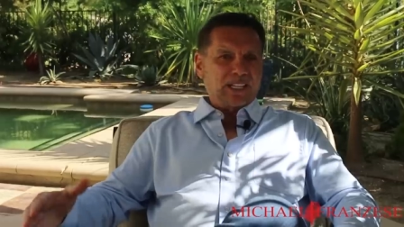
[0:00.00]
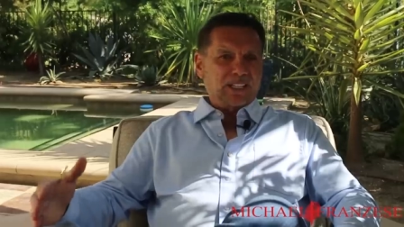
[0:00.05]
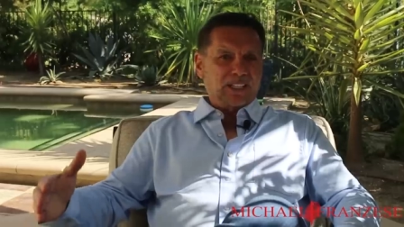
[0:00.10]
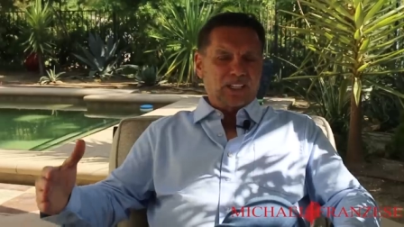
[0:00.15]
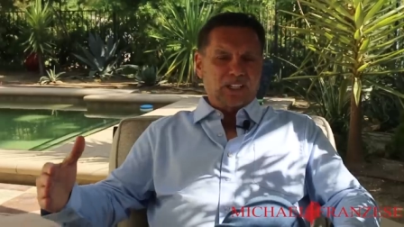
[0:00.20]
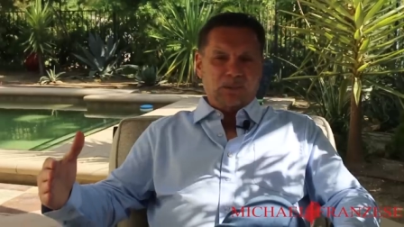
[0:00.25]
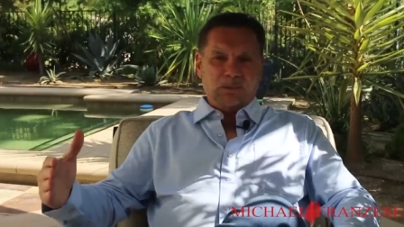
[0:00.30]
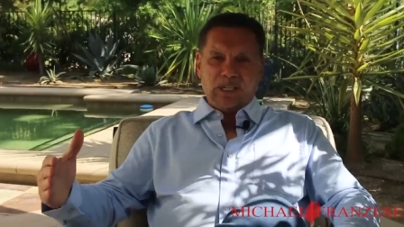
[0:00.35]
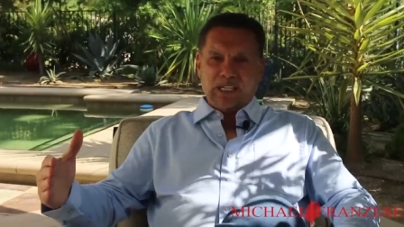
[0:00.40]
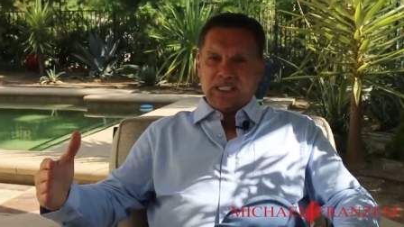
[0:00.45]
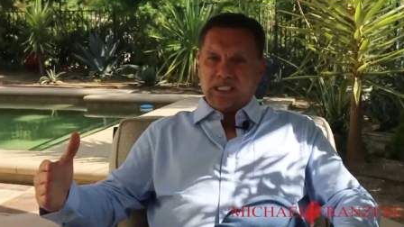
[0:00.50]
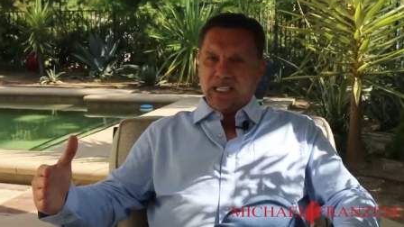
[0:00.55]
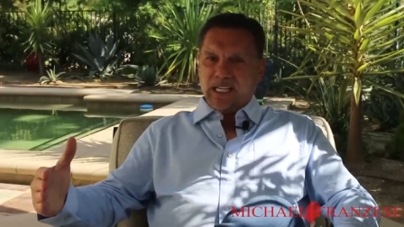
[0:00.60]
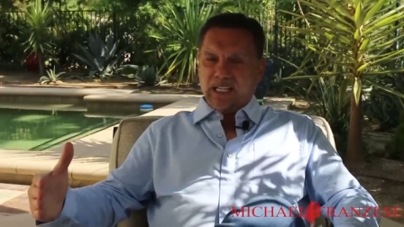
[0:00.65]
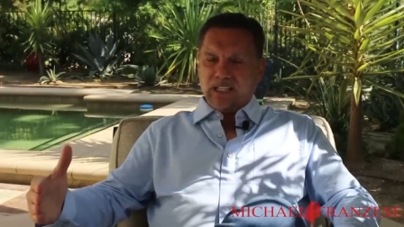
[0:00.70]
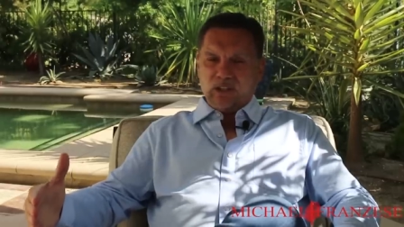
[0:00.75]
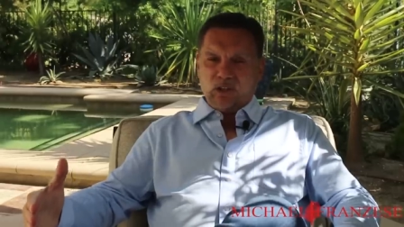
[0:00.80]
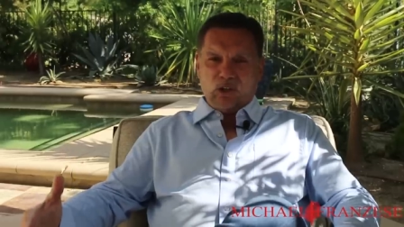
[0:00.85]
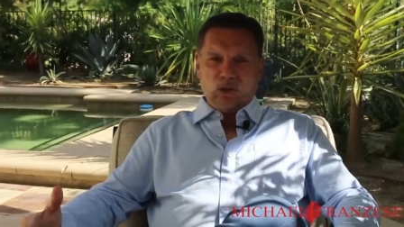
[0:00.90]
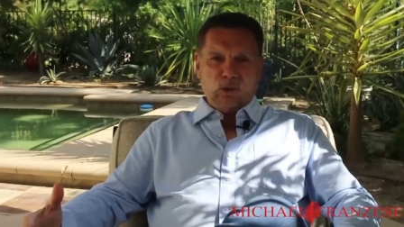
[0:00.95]
you know, my
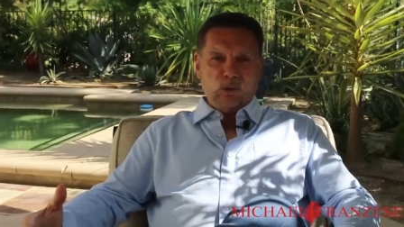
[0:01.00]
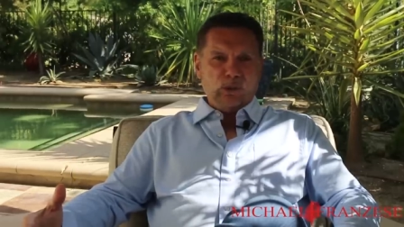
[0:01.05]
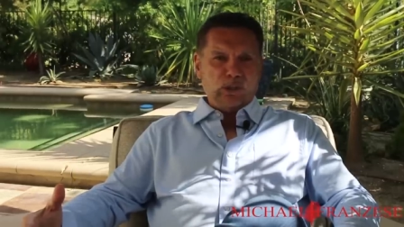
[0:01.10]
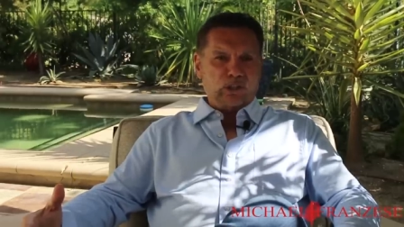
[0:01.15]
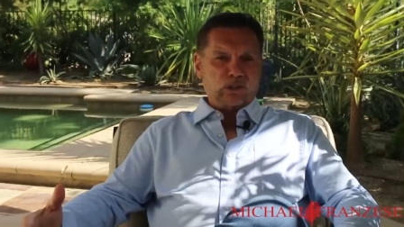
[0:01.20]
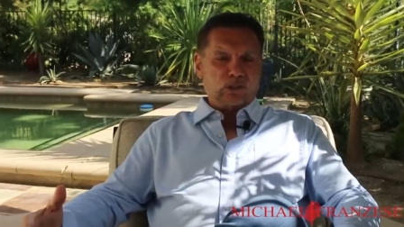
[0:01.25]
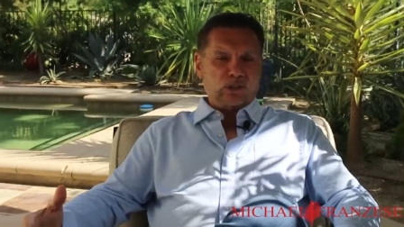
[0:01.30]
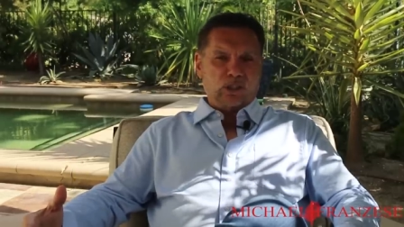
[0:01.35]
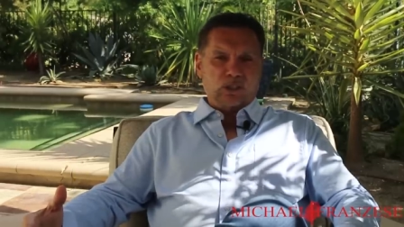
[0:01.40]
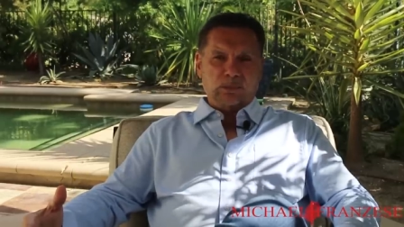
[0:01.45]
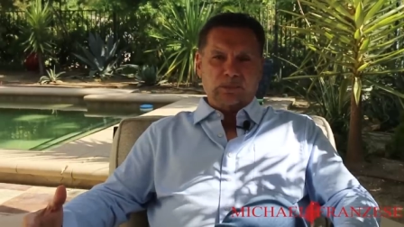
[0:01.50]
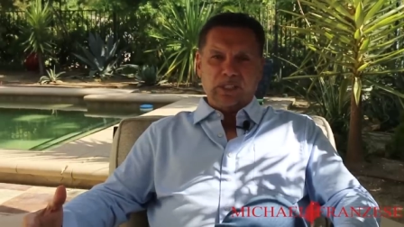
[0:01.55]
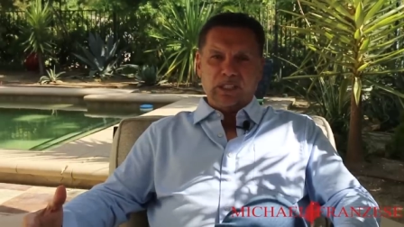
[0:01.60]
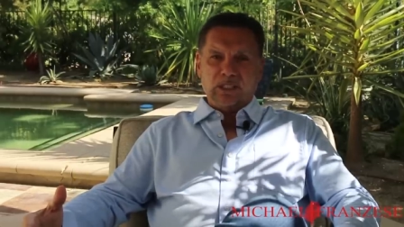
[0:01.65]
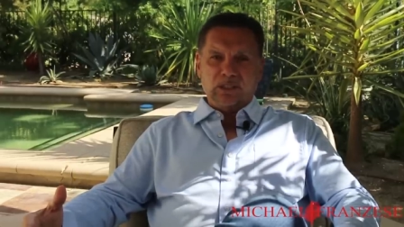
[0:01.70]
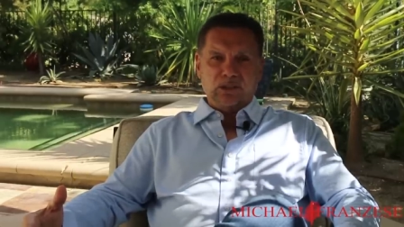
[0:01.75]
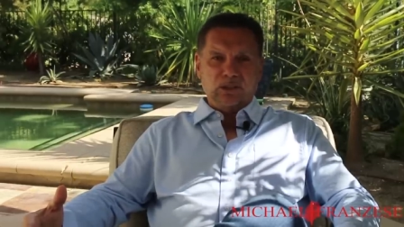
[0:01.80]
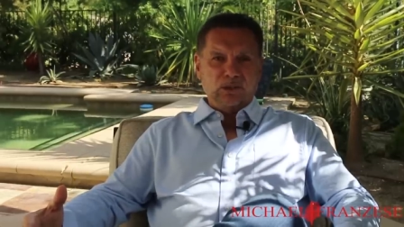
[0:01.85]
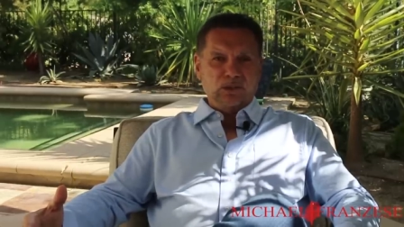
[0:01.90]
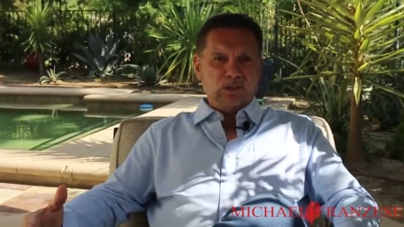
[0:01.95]
dad always taught me
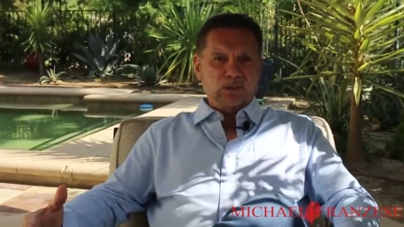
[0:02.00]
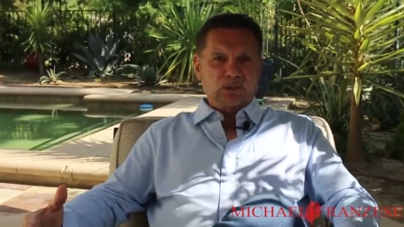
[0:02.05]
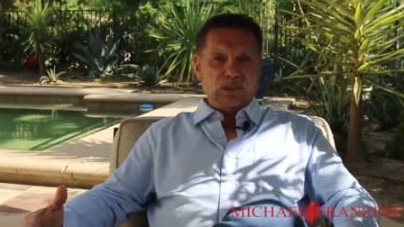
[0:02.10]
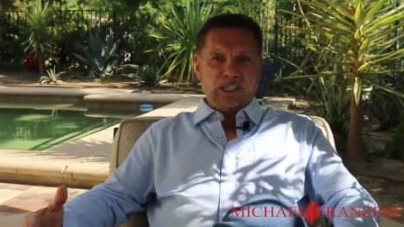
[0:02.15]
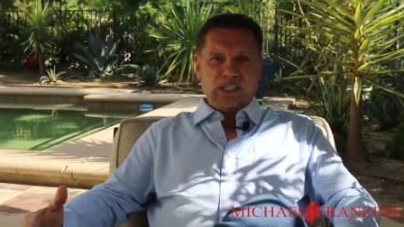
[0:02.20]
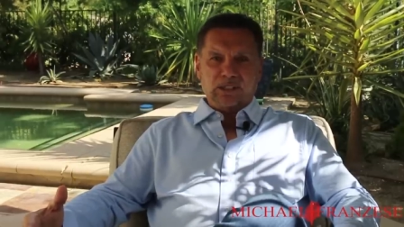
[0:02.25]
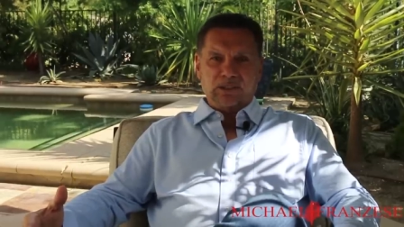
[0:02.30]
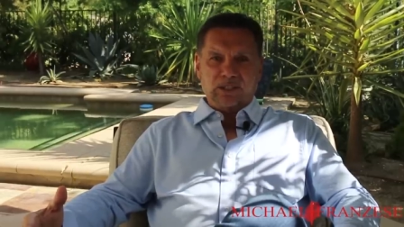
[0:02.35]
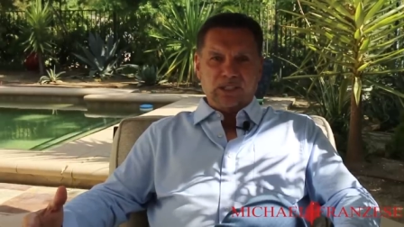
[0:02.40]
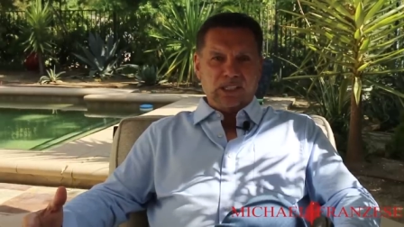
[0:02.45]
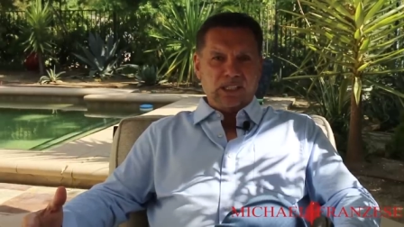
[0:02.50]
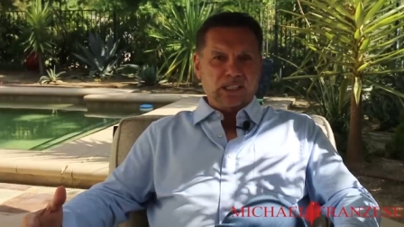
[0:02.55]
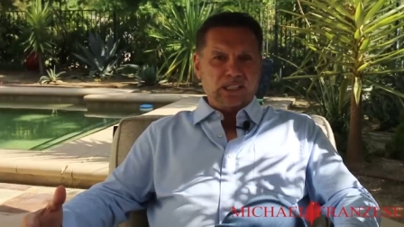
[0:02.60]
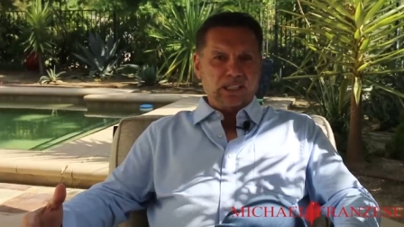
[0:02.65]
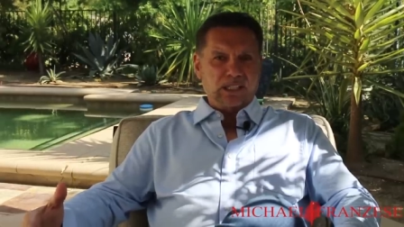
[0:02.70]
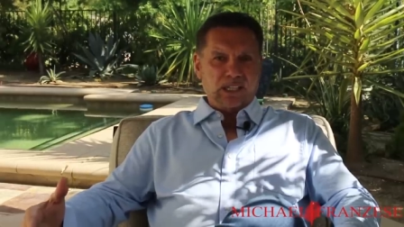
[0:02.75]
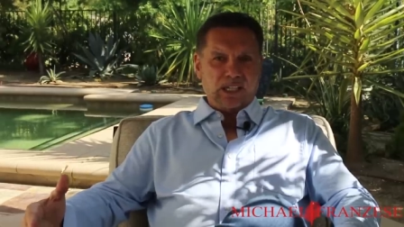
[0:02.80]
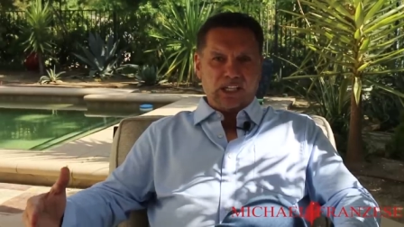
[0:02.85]
to do the right thing